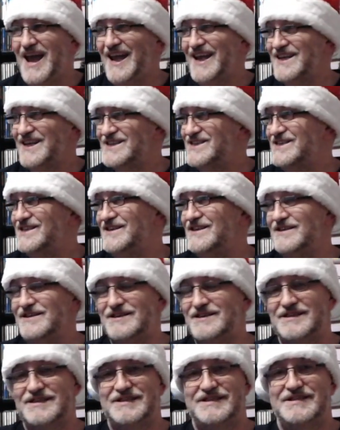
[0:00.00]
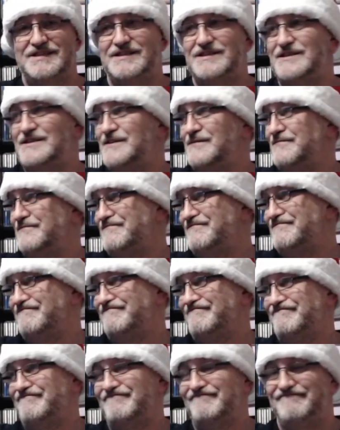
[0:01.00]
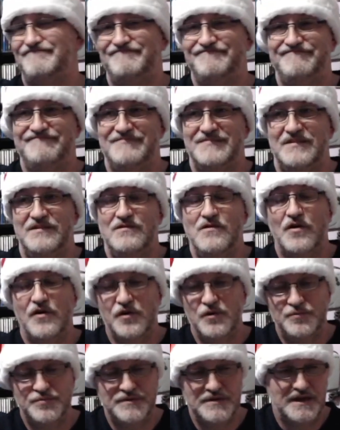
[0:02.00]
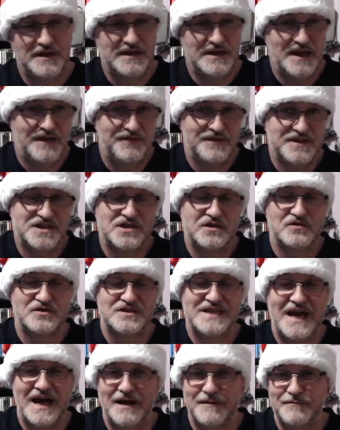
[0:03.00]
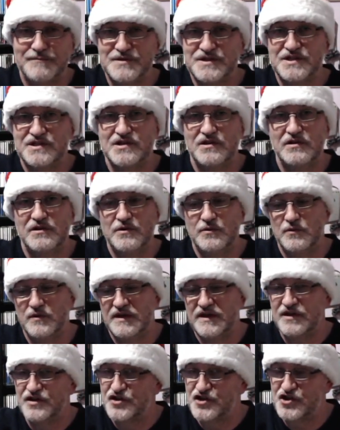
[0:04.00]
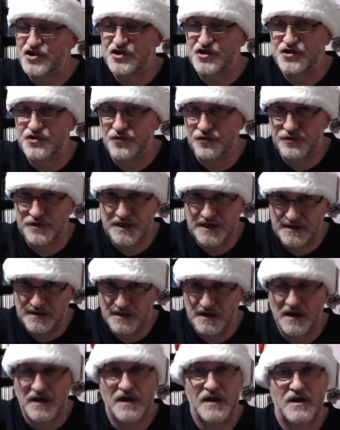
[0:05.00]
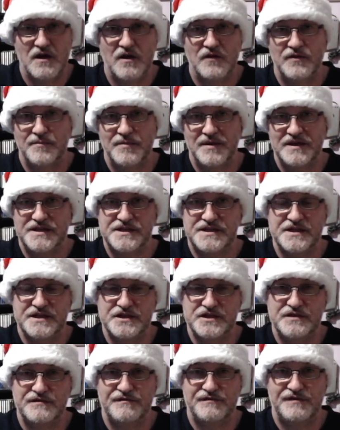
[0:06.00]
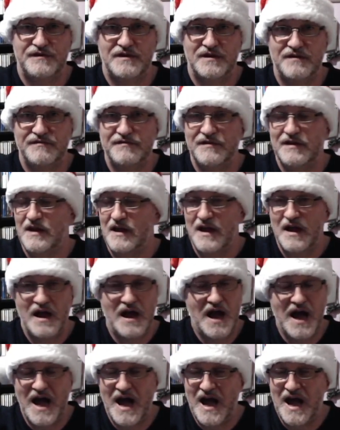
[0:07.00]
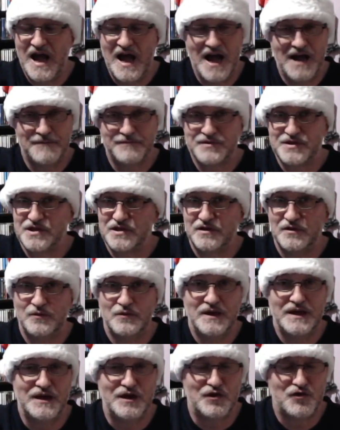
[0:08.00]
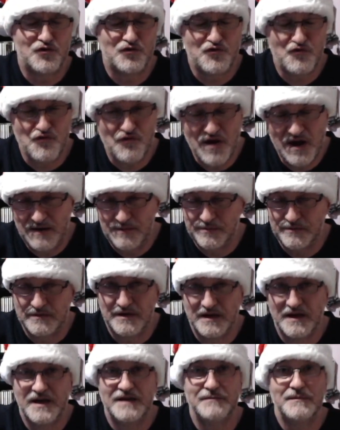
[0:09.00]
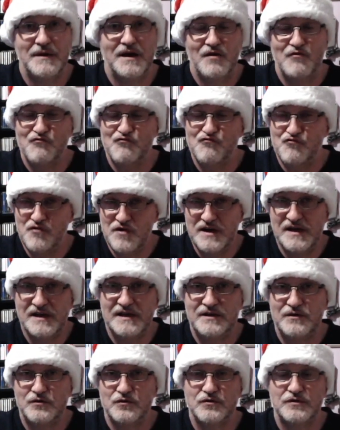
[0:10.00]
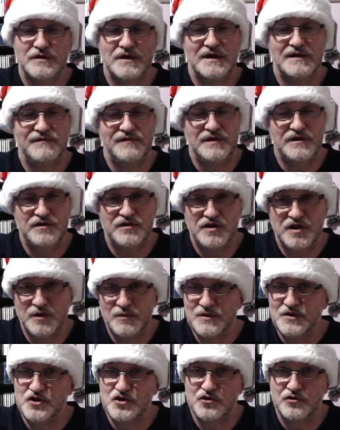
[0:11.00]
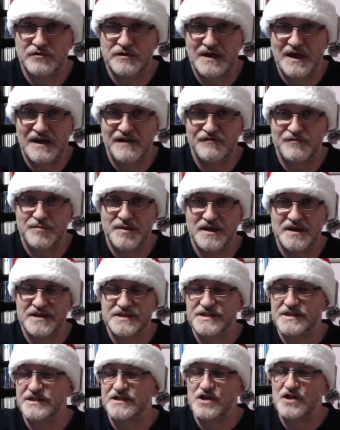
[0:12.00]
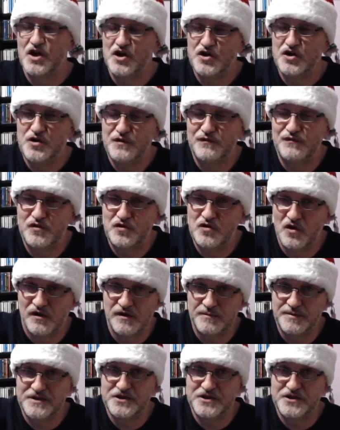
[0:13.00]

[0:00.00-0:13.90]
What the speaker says: Exodus. Not opened it yet. This looks absolutely stunning on the PlayStation 5. Absolute incredible game. Really good. If you do enjoy your FPSs, you've got to be